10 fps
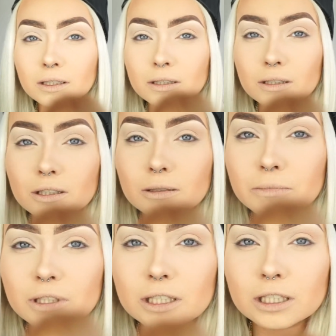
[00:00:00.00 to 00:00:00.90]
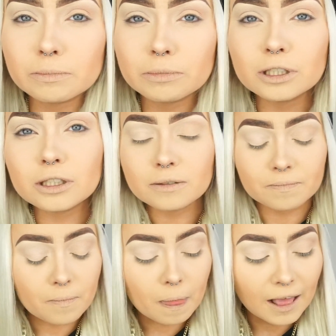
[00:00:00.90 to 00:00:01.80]
zoom you in the bed.
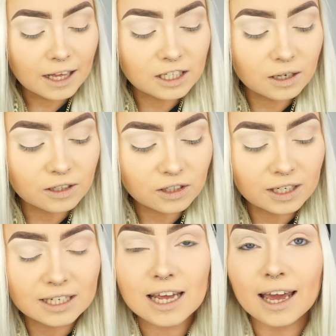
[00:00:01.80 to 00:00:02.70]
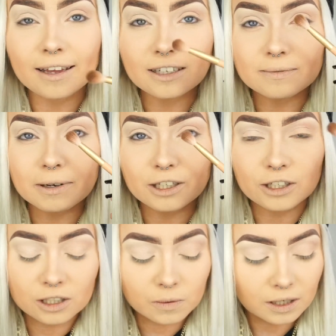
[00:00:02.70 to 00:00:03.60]
So I'm just going to take just my
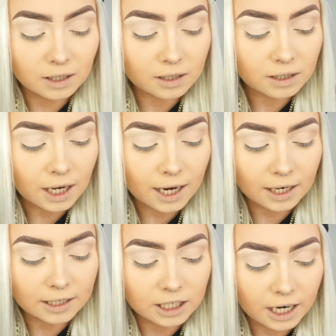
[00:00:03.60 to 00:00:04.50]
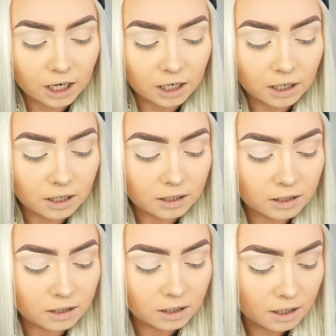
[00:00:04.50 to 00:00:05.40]
usual Kylie Jenner
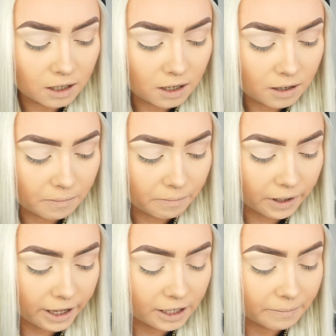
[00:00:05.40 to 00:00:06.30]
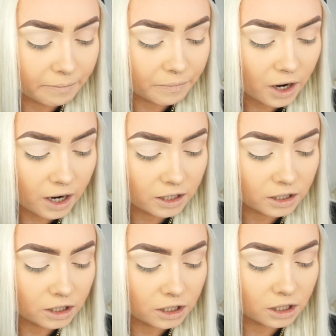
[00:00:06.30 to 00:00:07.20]
blending
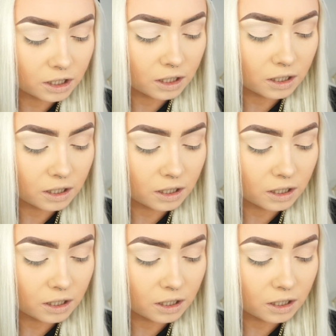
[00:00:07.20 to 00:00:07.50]
brush.